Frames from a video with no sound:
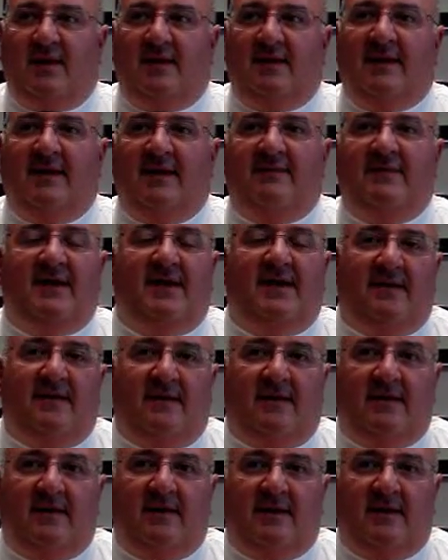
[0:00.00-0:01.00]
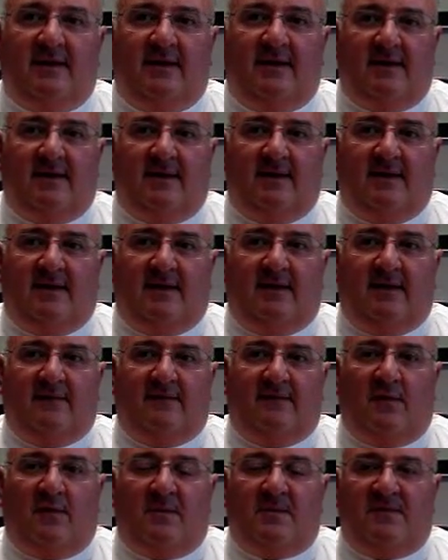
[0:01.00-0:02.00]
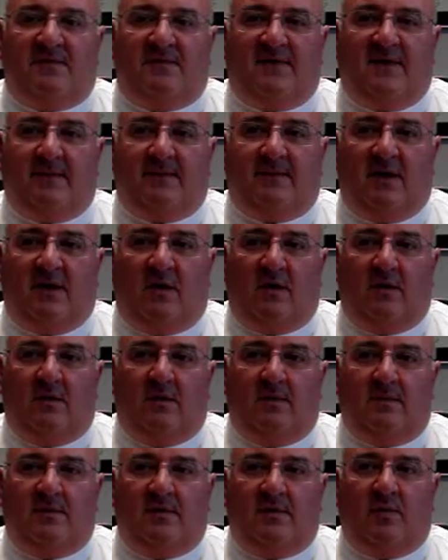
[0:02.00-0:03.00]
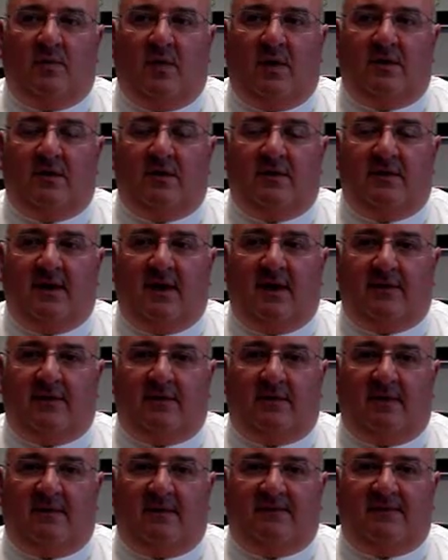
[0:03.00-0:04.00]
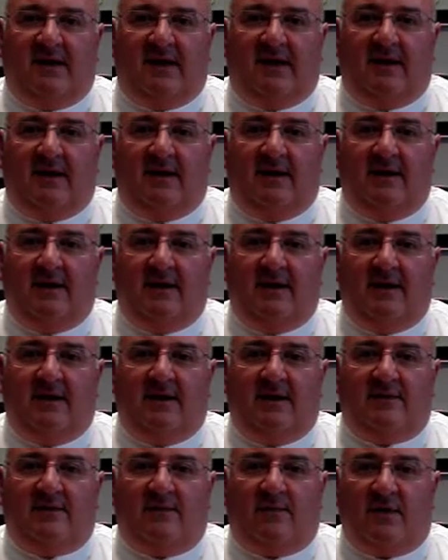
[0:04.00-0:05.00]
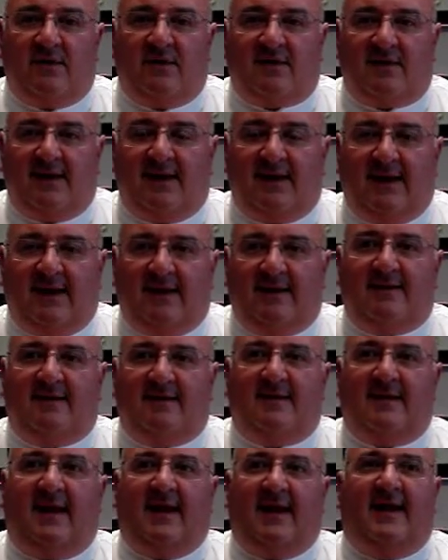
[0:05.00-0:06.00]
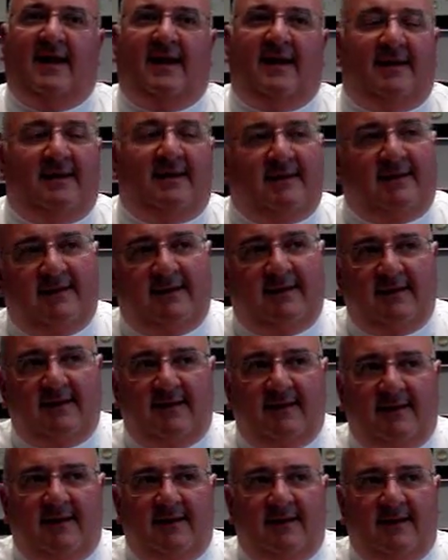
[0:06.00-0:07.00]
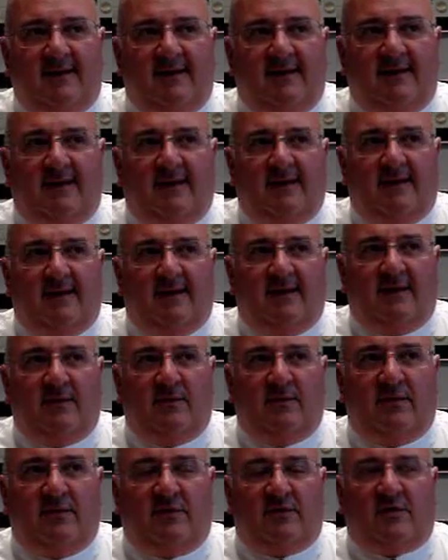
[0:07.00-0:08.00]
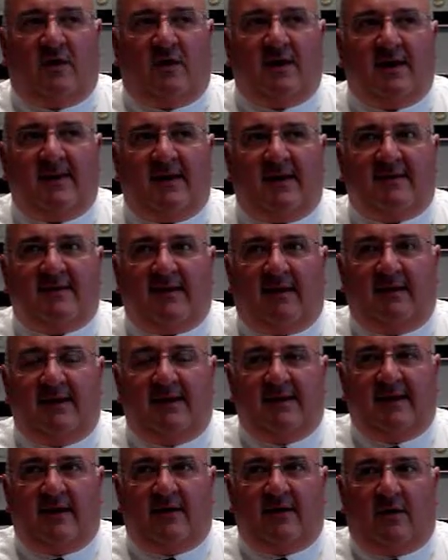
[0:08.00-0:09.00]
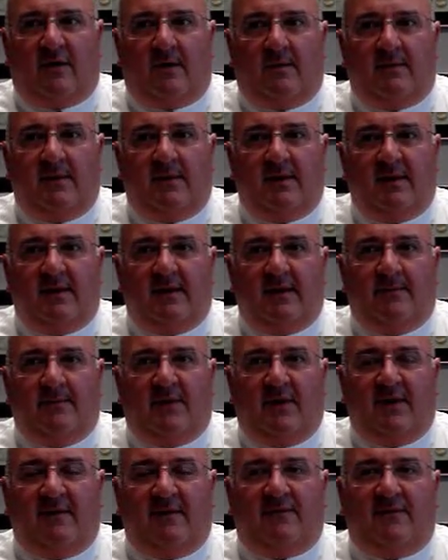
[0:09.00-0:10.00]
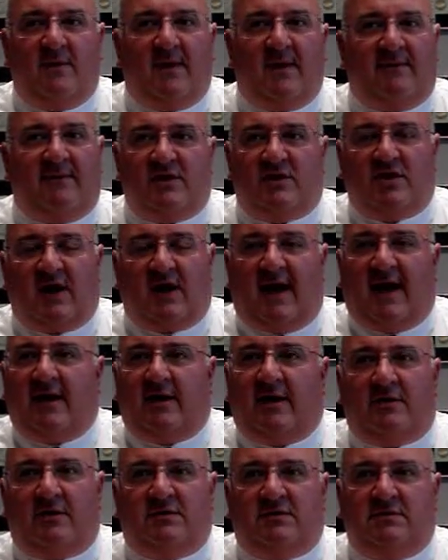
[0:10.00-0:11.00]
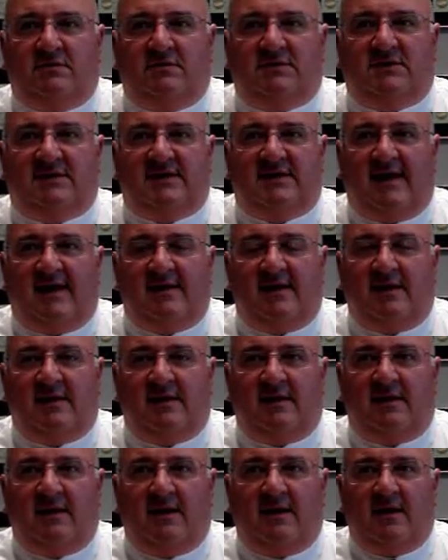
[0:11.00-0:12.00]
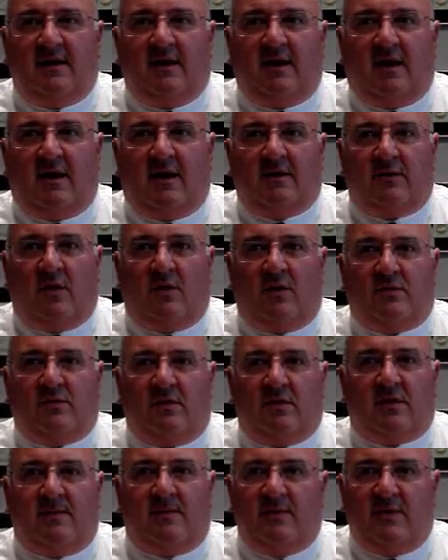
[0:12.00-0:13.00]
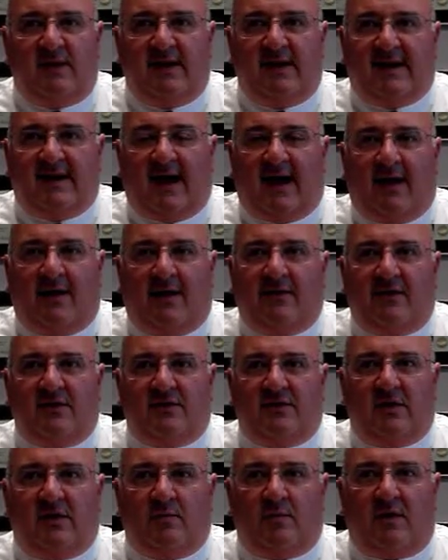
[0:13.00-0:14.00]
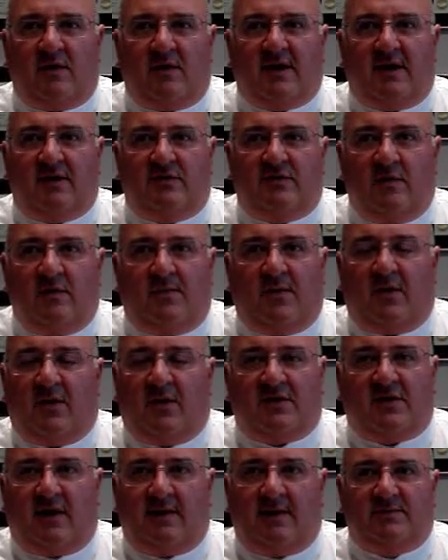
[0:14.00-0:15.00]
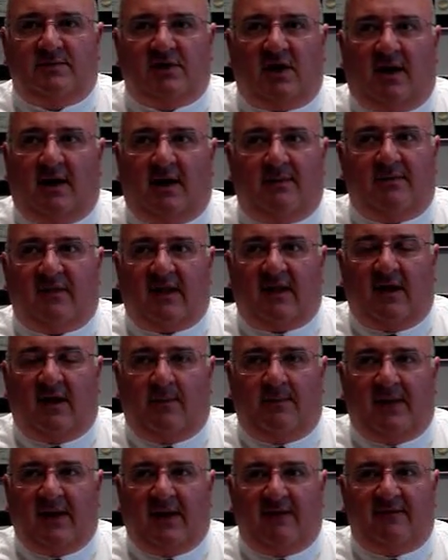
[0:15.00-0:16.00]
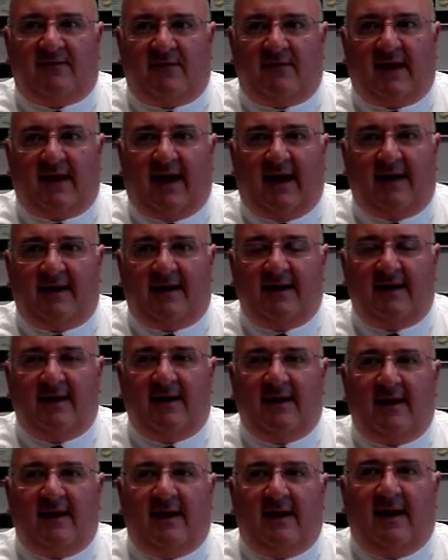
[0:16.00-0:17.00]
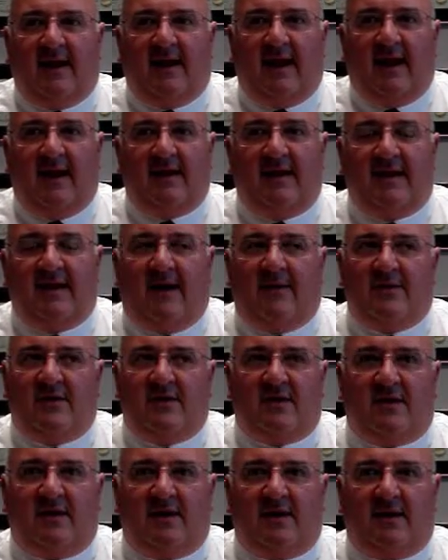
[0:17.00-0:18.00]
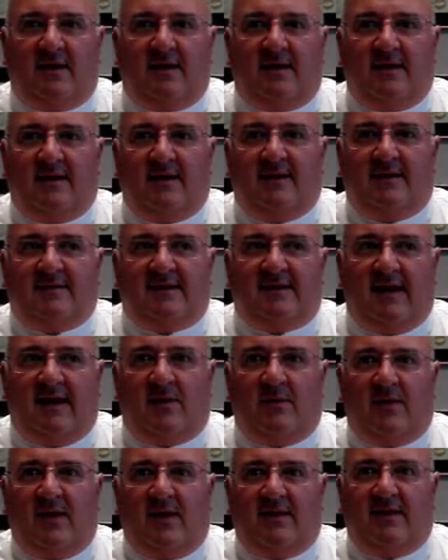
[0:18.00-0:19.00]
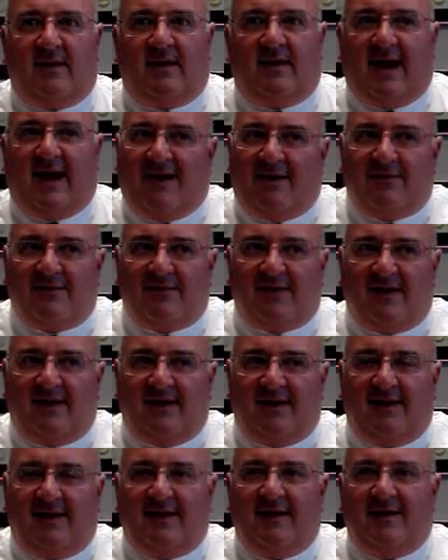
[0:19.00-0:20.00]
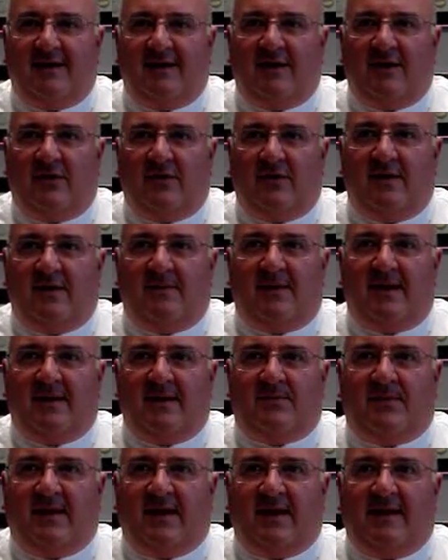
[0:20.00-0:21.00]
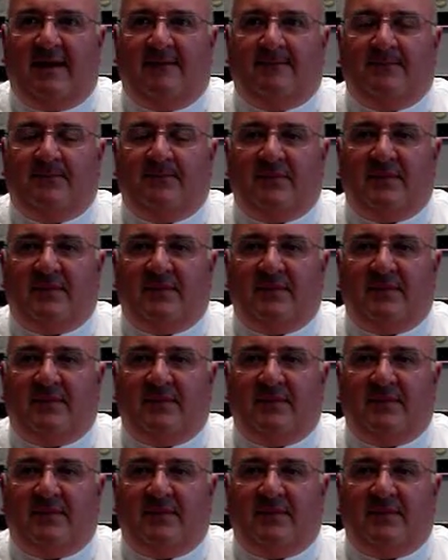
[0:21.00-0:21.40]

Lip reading: living in a former family home with one or the other of the divorce litigants, and they're talking about selling that home. But if you have a child who's attending a local community college and working 2 part-time jobs to help pay for that, and now you're going to take away their housing, you might be